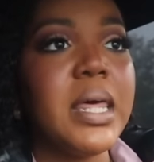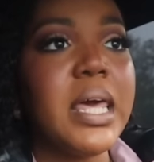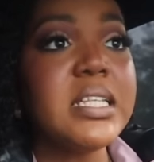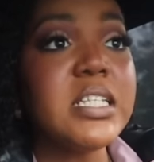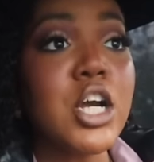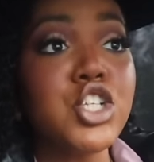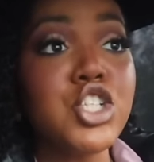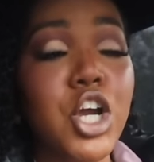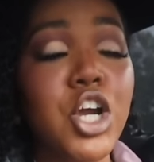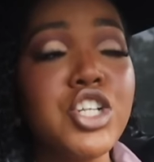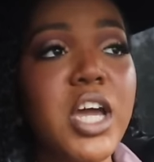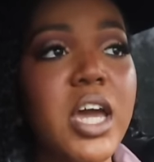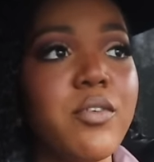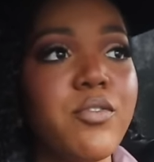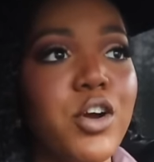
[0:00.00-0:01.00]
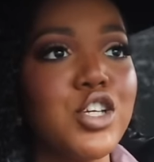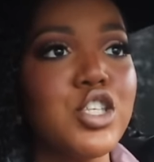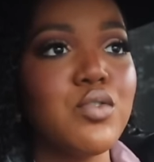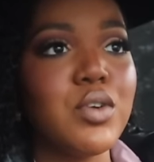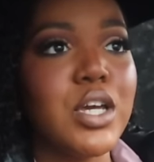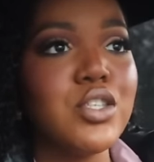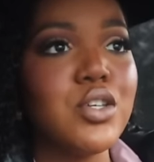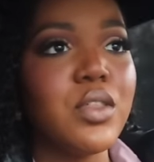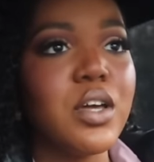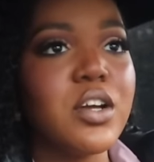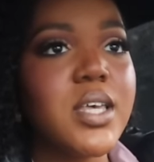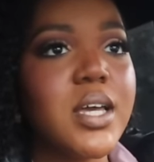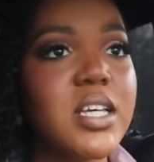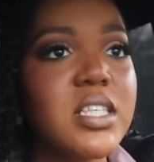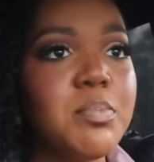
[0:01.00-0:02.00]
it's our church anniversary, so there's
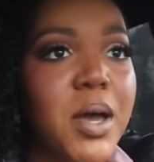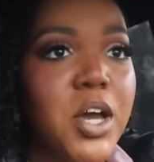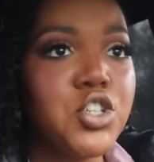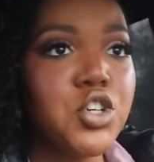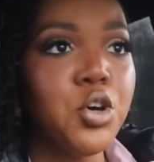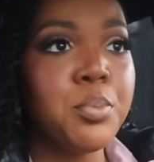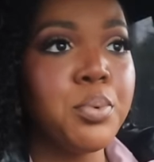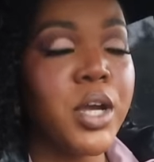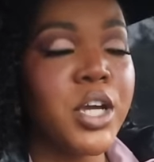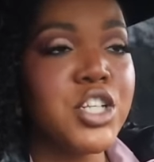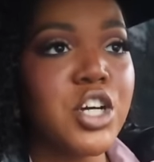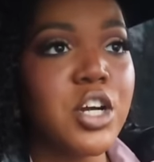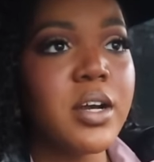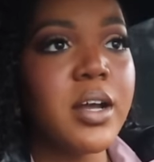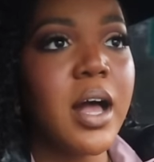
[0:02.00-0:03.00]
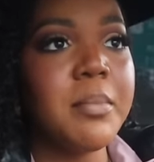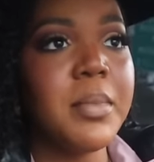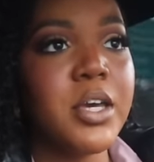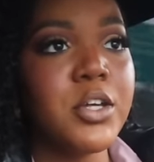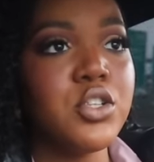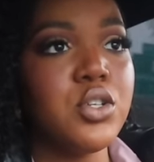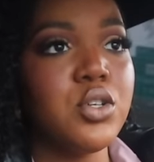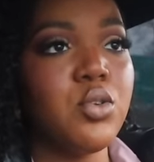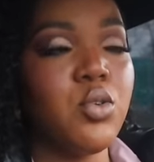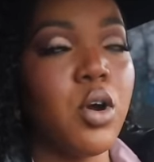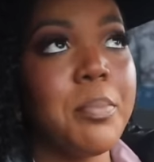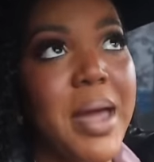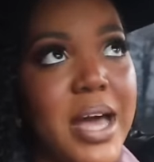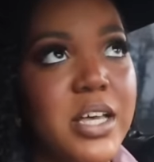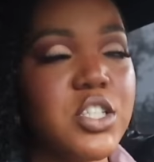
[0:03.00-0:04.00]
like a special preacher coming to, or
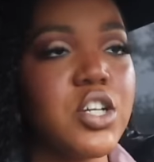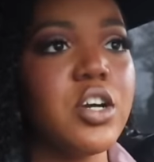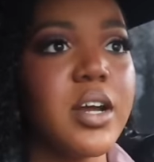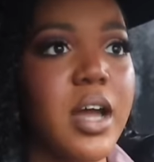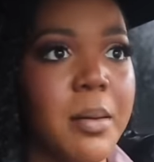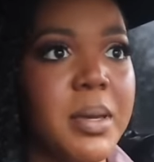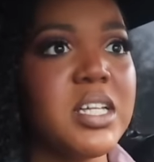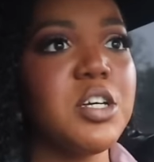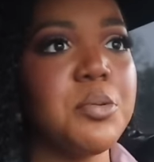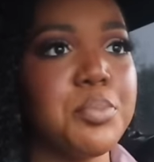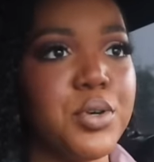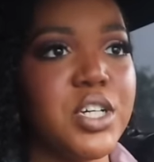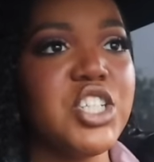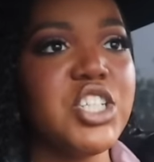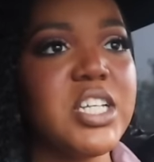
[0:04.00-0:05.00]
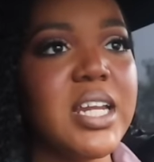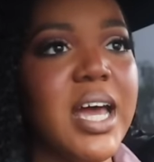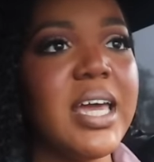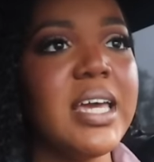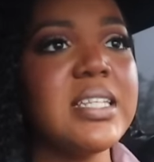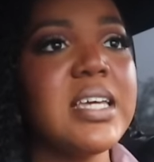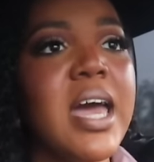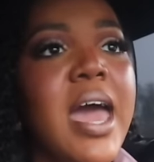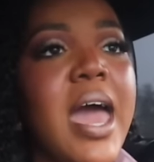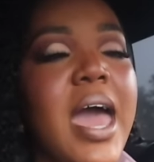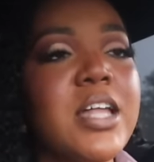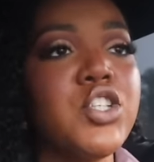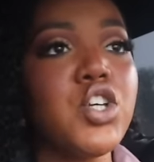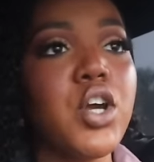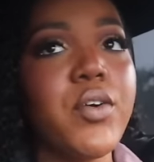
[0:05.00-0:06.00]
pastor coming to preach tonight,
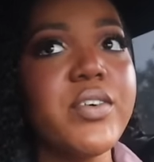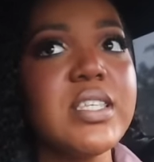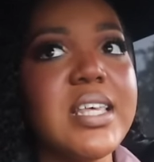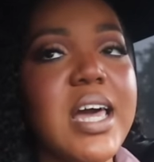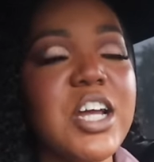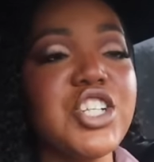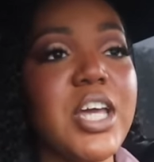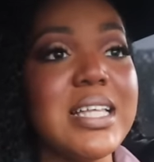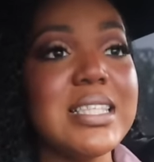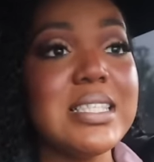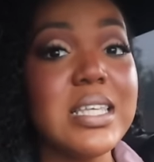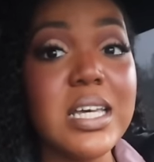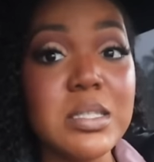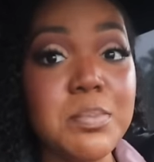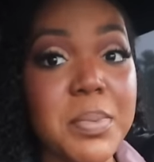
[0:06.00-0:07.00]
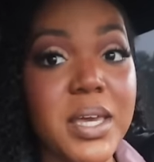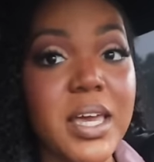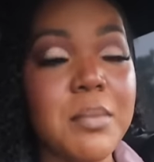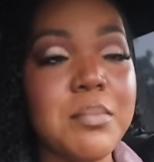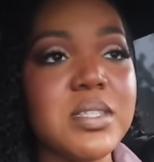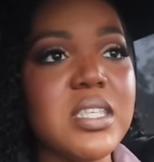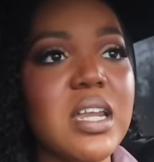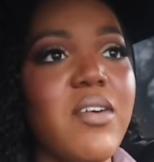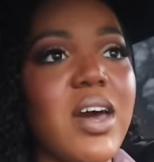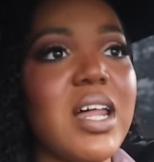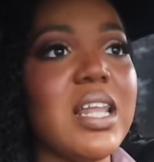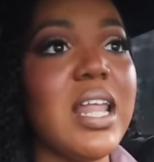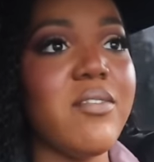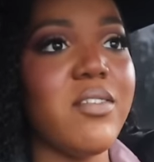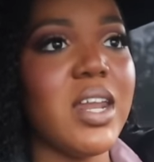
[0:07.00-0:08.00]
and service is actually at 6 p.m. instead of at
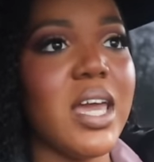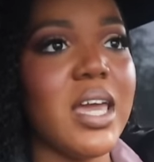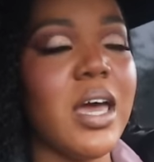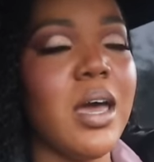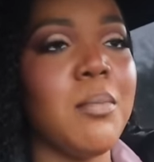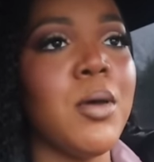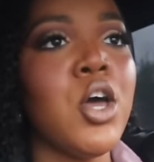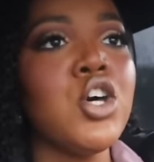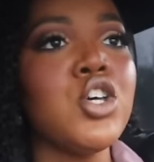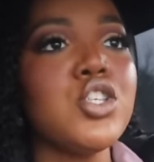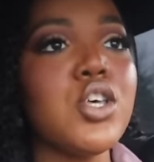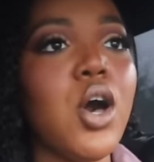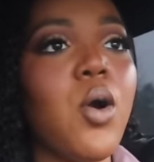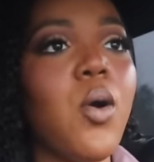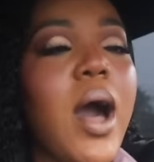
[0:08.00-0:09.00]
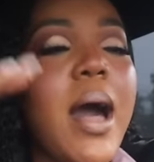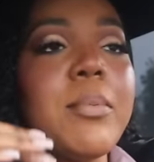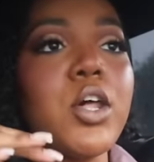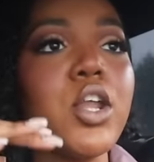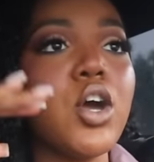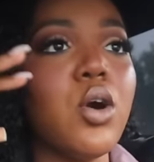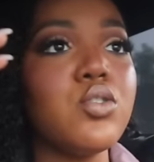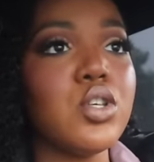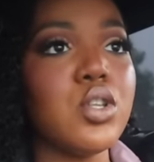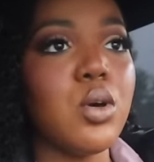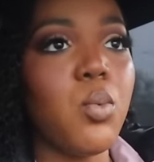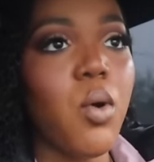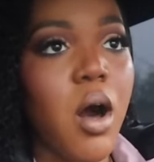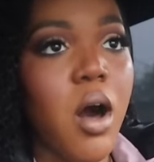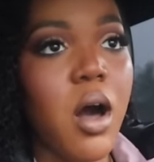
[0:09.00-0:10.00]
11 a.m. so I'm gonna go to the
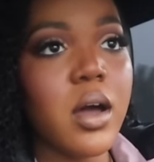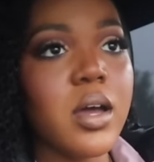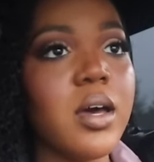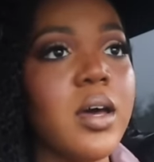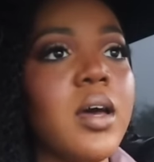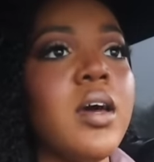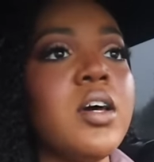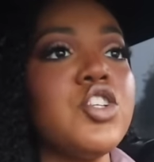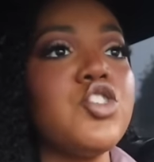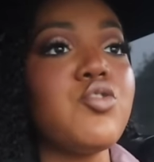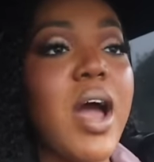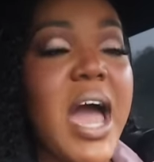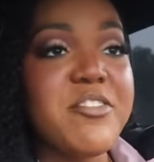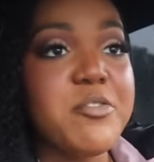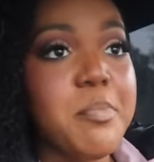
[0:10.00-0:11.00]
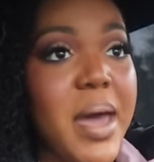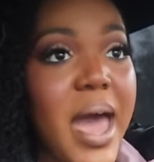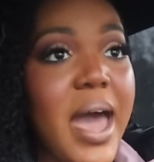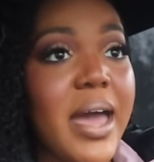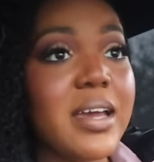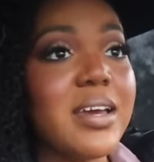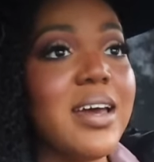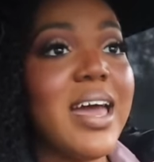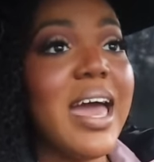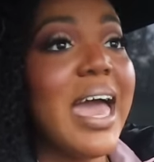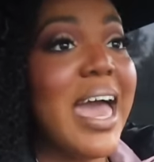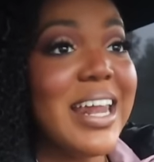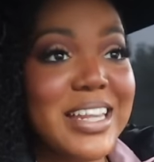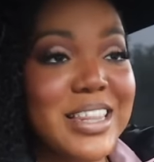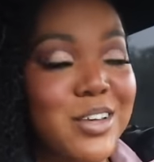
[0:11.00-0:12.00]
walk, drive back,
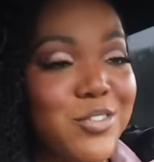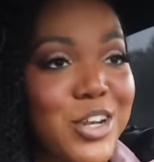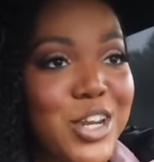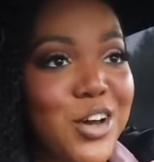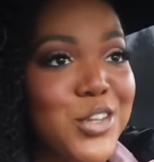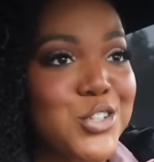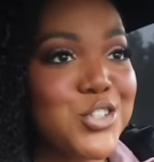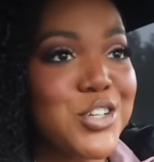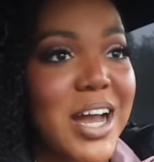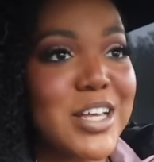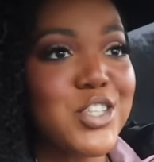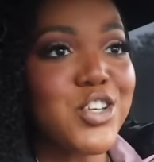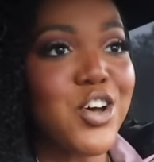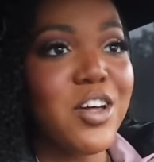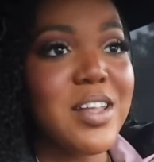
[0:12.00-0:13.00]
edit the video that you guys saw